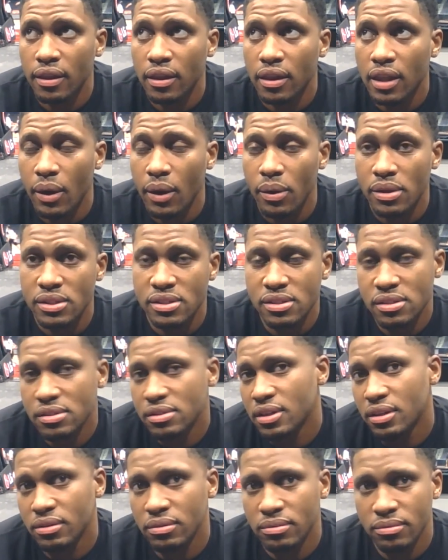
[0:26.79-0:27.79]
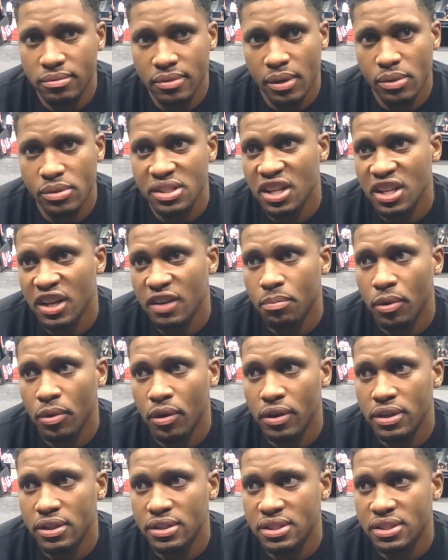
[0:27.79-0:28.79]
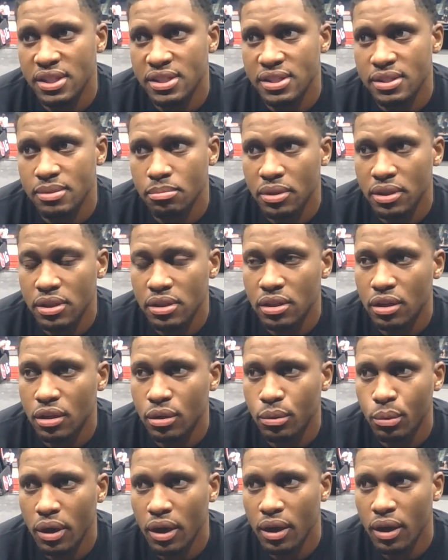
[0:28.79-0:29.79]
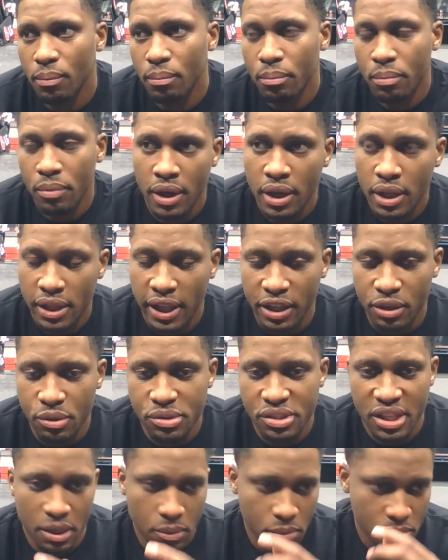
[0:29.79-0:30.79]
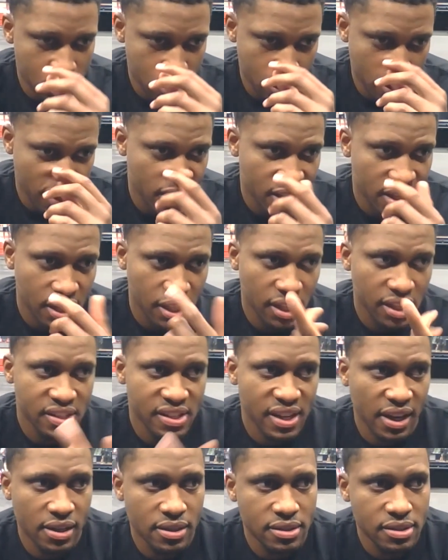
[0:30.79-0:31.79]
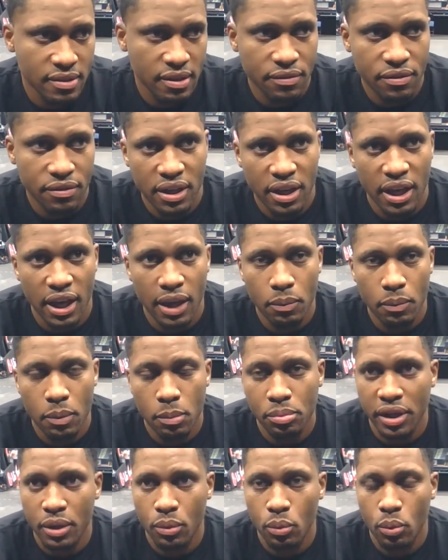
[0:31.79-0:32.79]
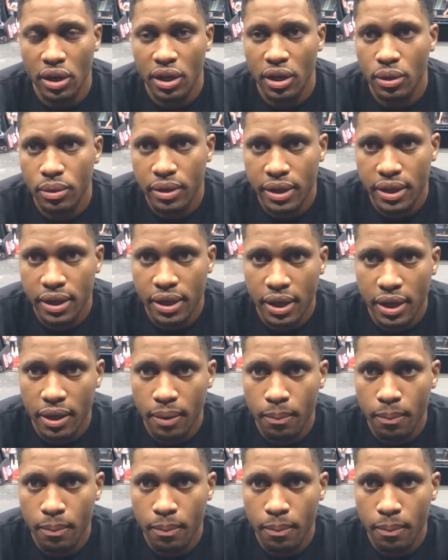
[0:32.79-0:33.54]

that was, you know, it was a tough part of the season. But, you know, like you said, we started in the second Denver game, played well, and